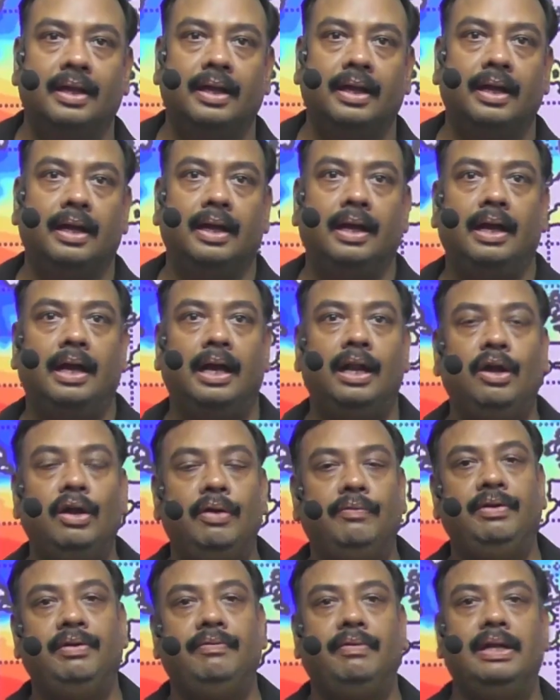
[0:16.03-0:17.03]
Hello
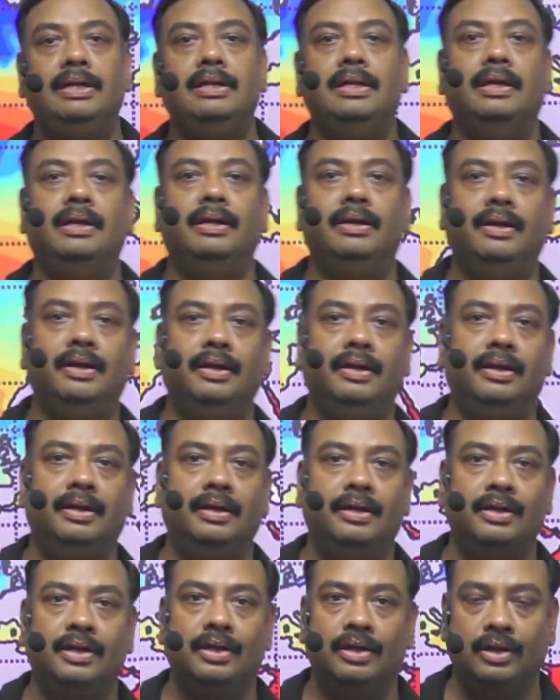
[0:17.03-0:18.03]
everyone,
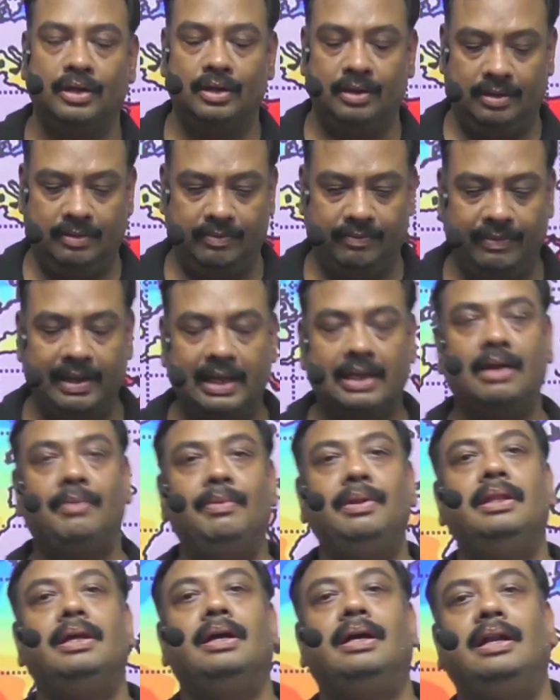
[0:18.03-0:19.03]
welcome in
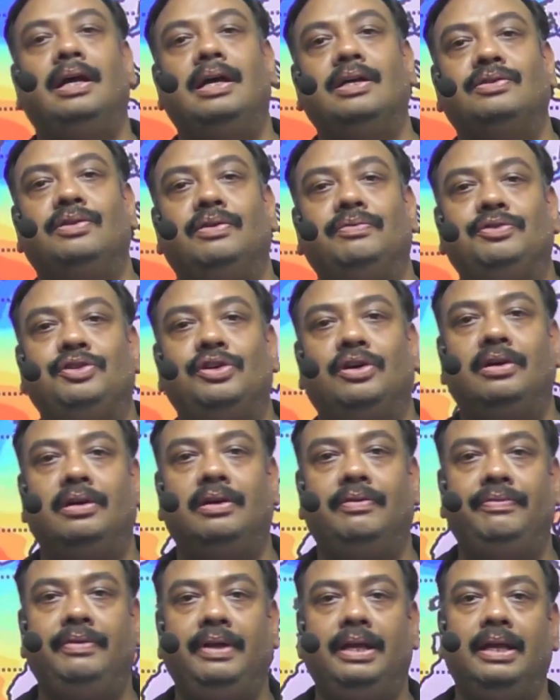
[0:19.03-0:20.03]
the class of
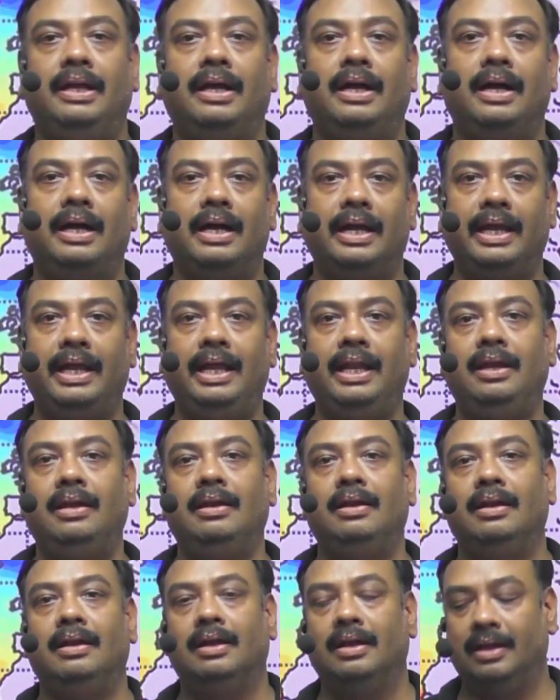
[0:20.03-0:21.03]
geography. Again,
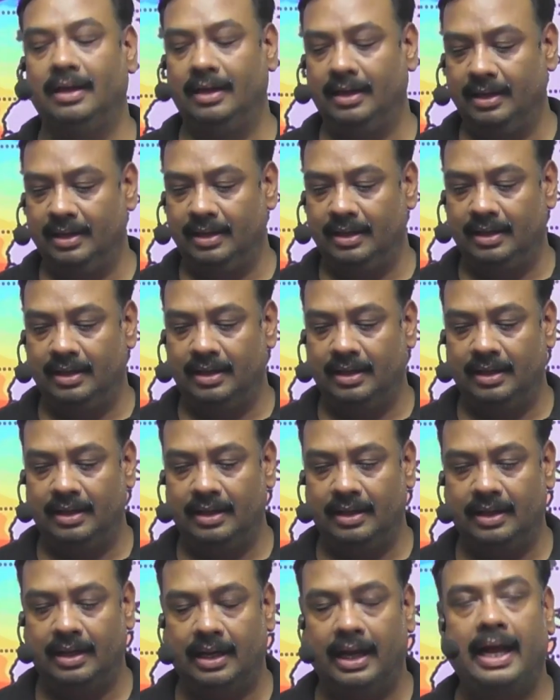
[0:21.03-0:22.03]

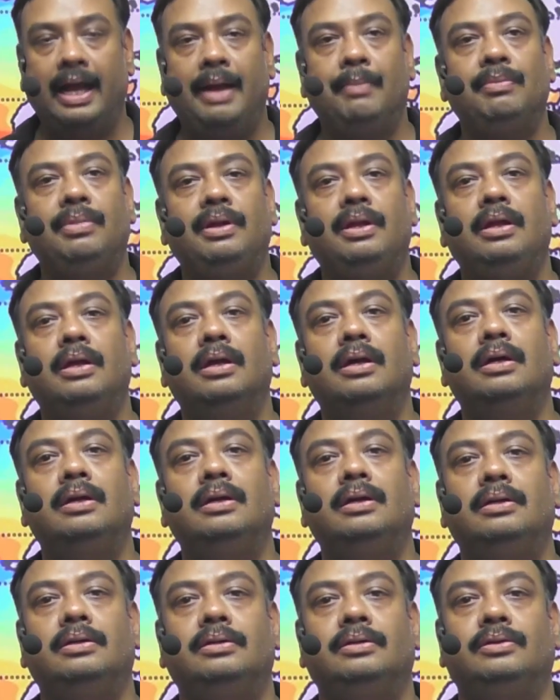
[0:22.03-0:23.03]
I'm here
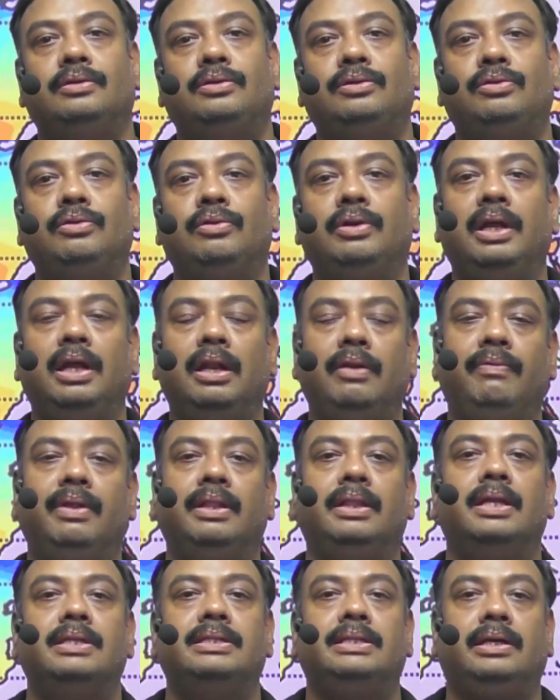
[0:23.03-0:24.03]
to deal with the
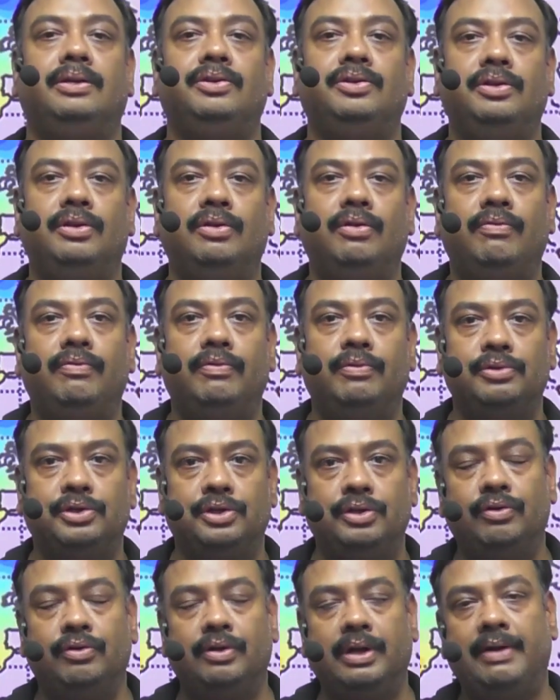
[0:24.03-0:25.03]
section of
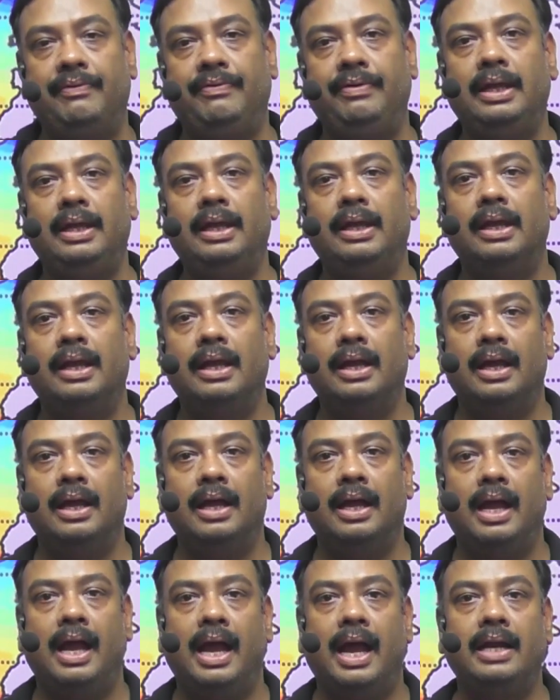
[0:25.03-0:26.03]
oceanography,
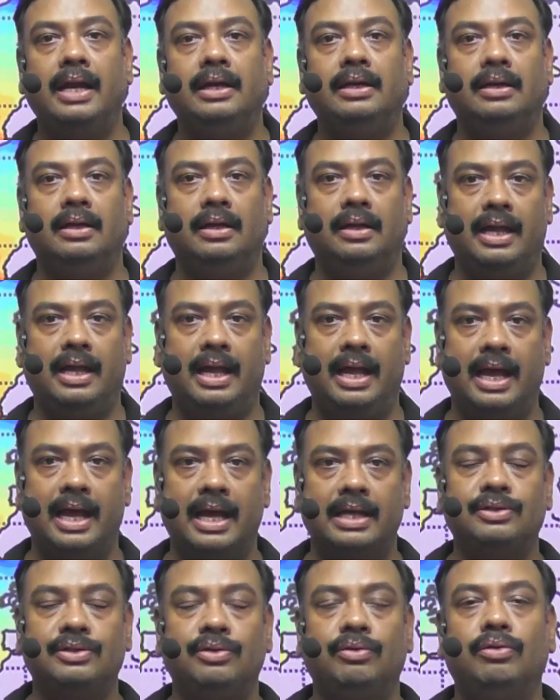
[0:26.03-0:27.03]
and as
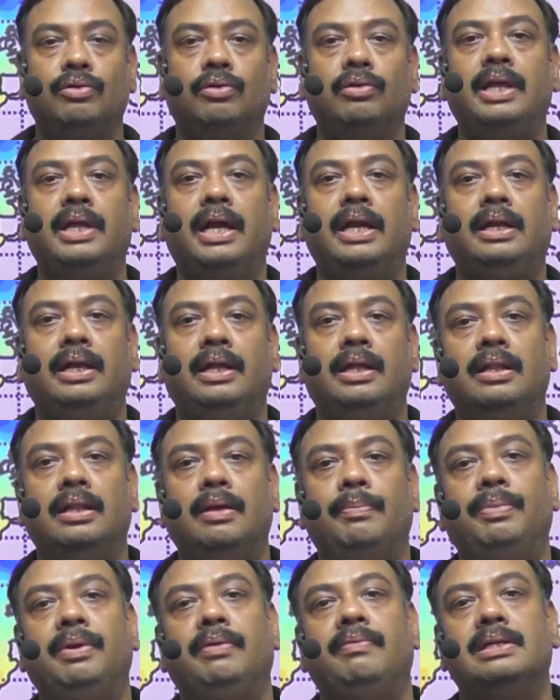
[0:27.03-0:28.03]
you know that in the
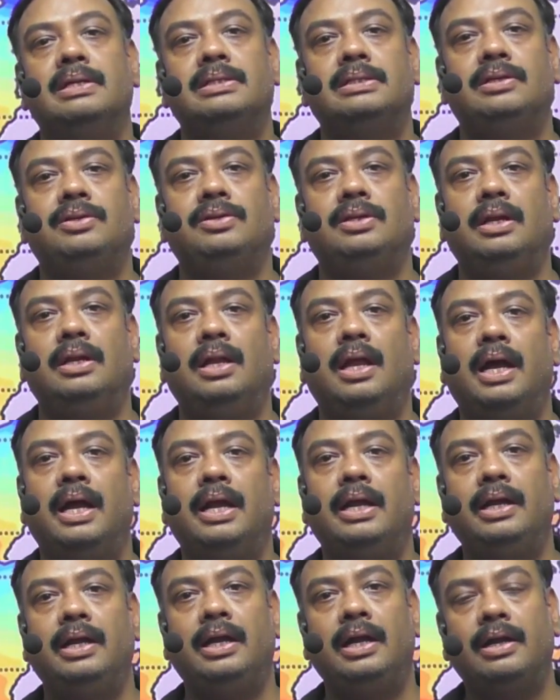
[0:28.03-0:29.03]
previous session I
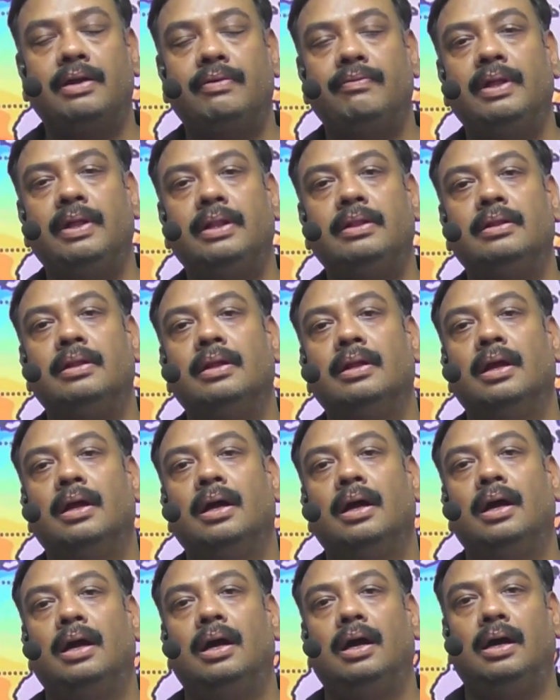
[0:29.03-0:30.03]
dealt with
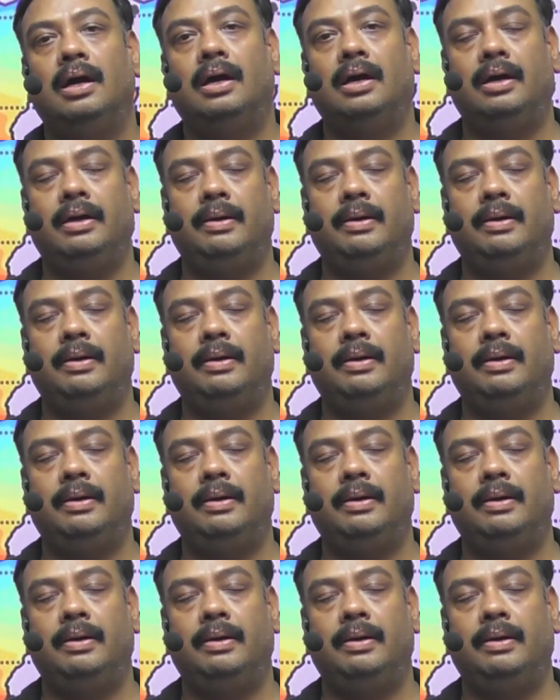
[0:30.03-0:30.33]
uh,